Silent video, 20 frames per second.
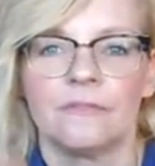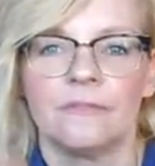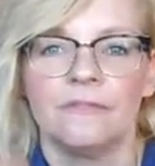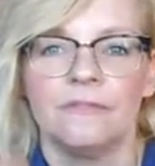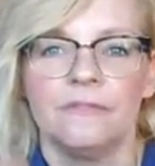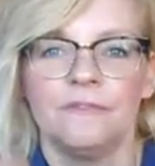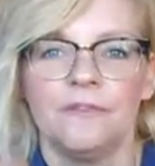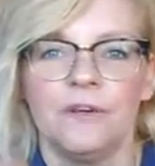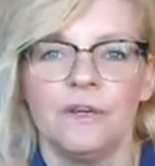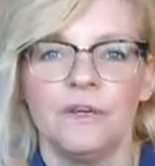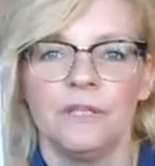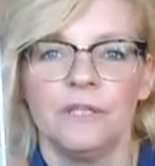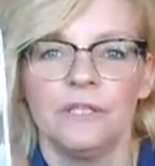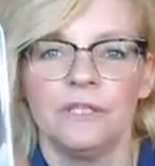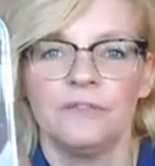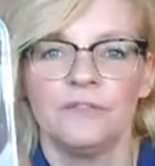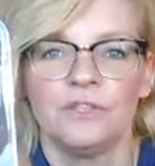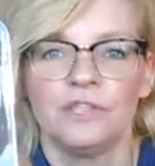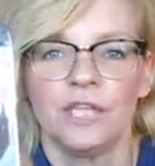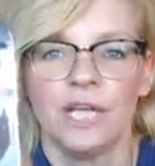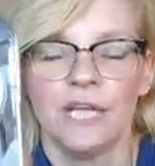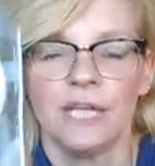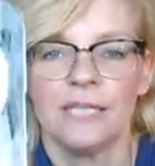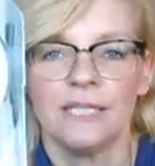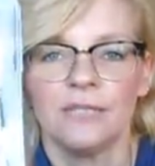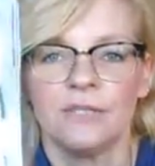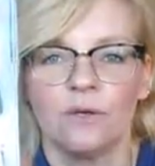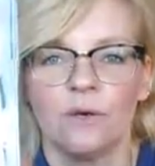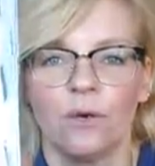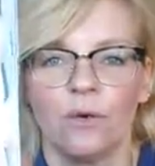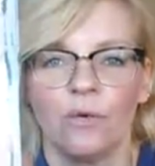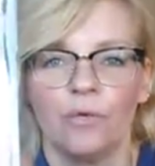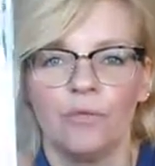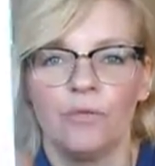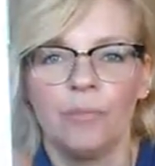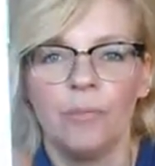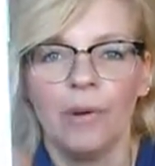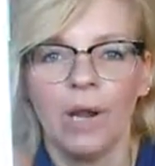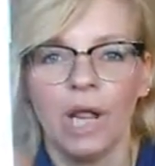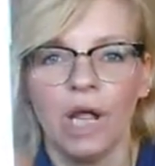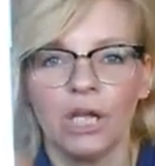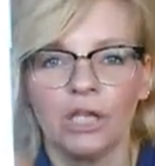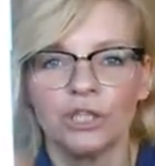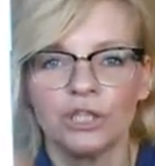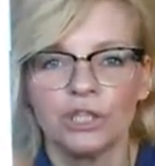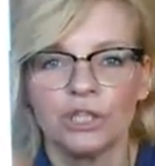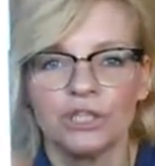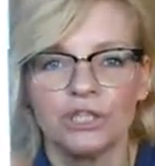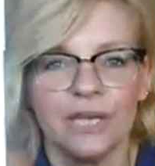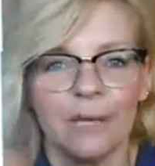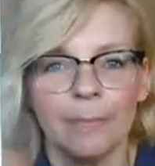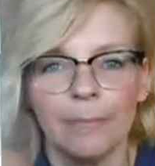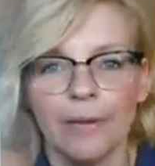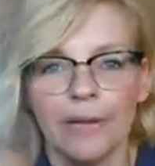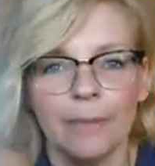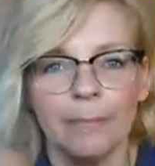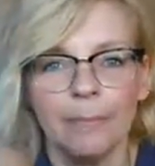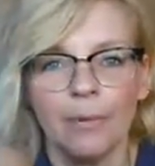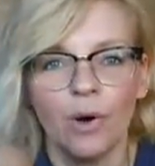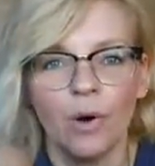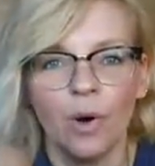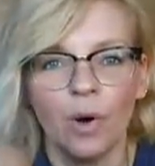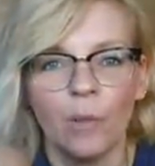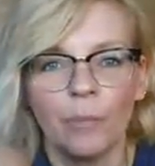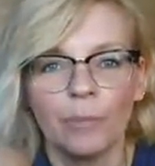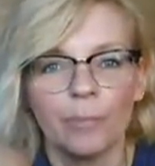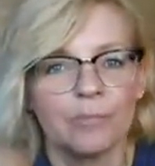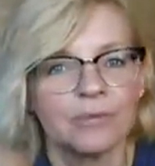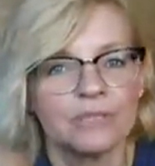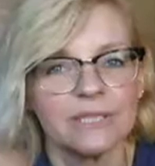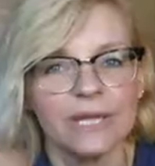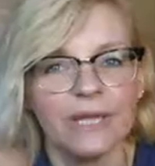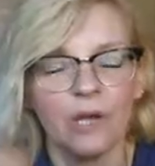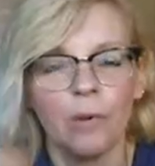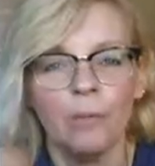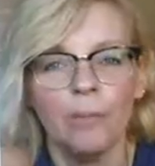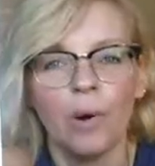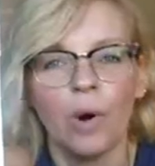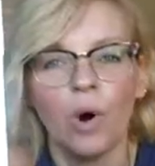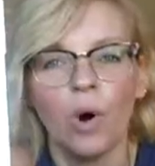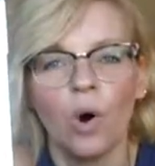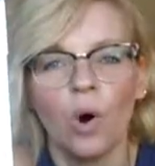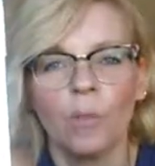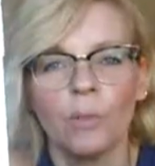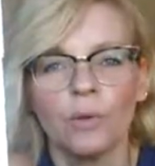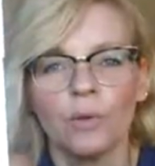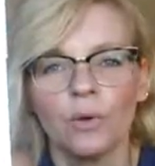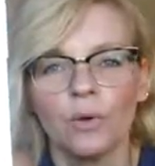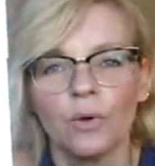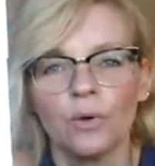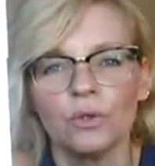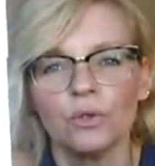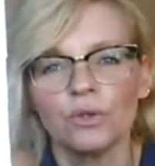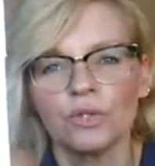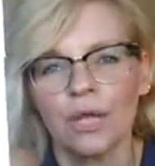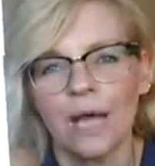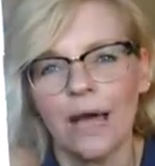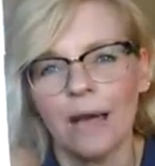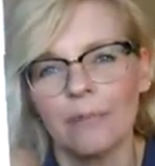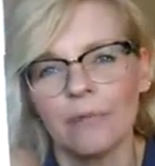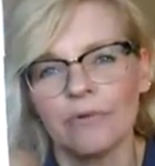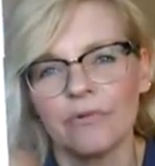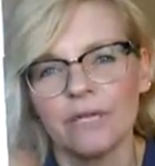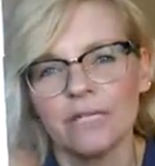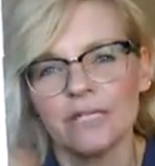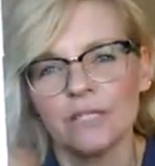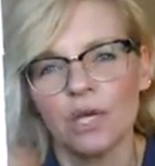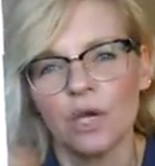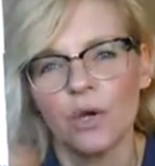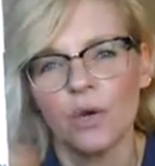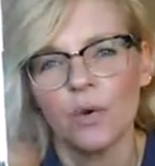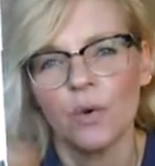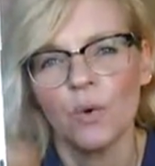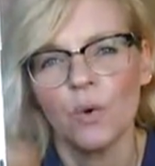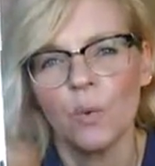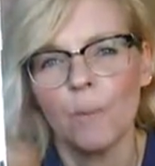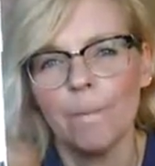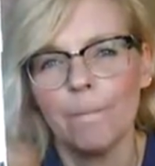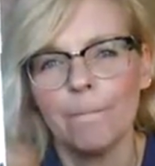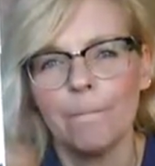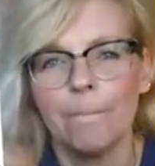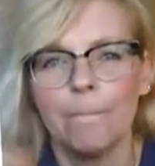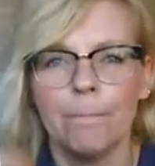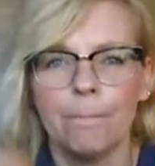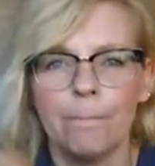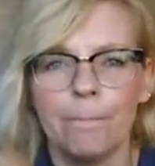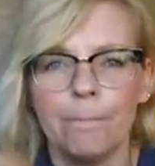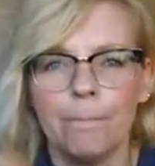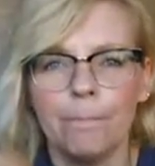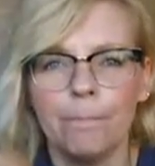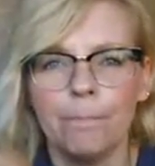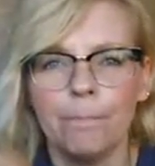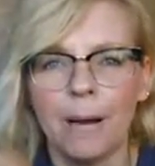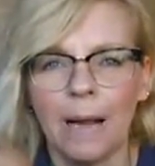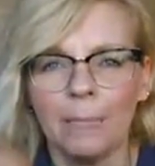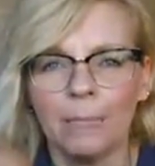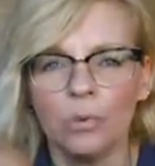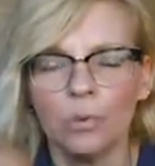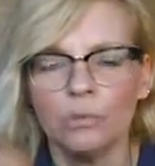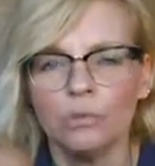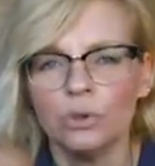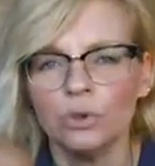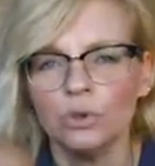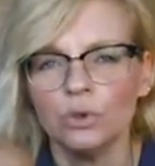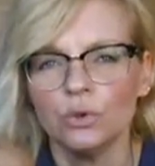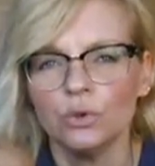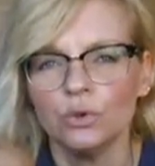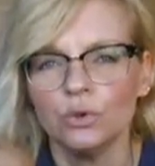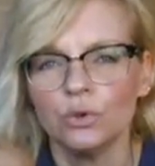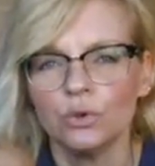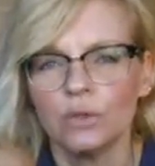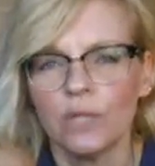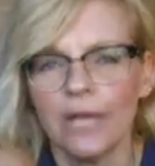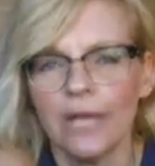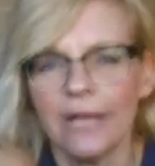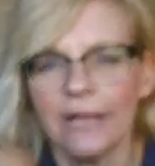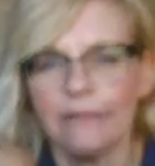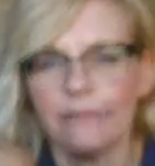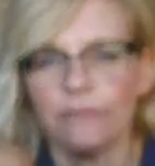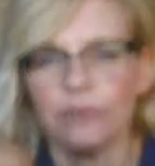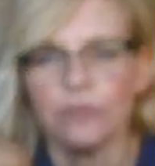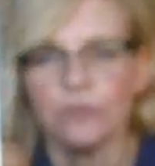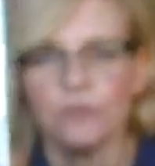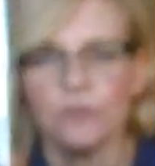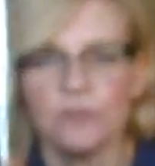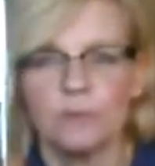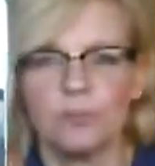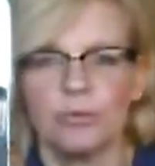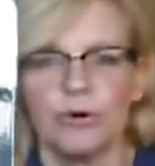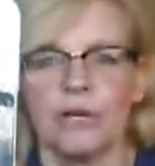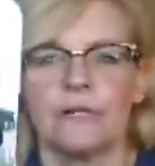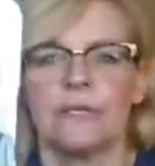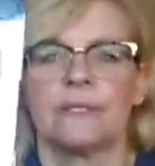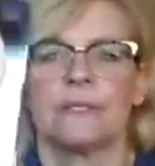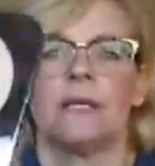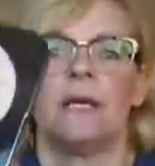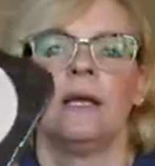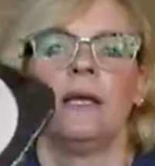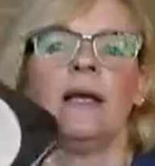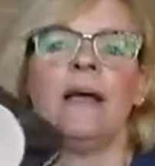5 shades of blush, champagne pop, prosecco pop. You've got amaretto, pamplemousse and rose spritz.